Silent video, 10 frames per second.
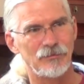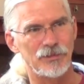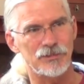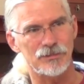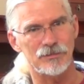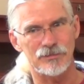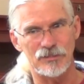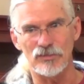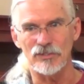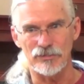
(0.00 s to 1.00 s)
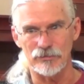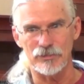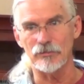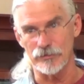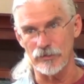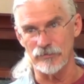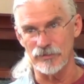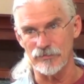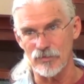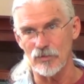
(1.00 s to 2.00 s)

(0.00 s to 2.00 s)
which suggests they're still servants, of